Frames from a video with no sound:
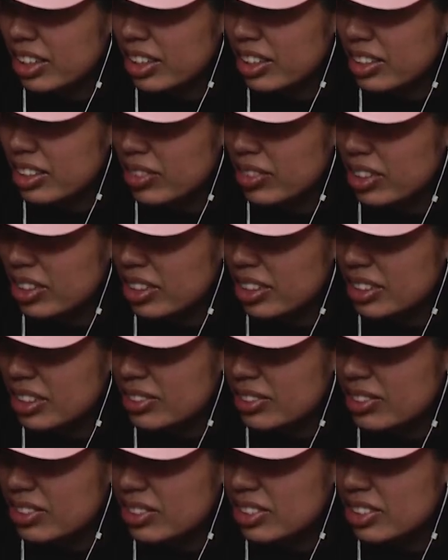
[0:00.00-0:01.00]
and then one in this
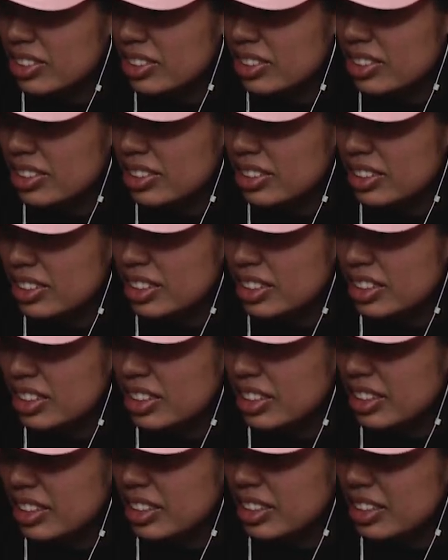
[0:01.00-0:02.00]
corner here, and
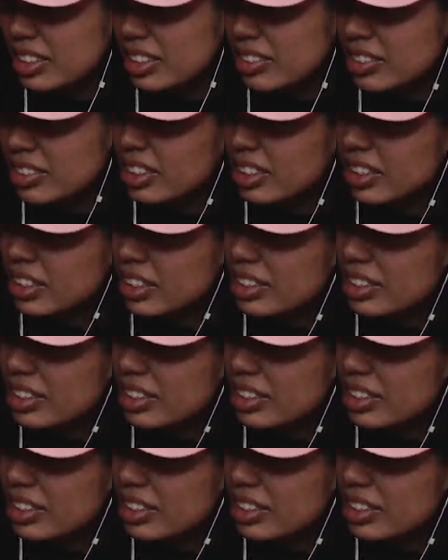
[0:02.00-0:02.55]
yeah.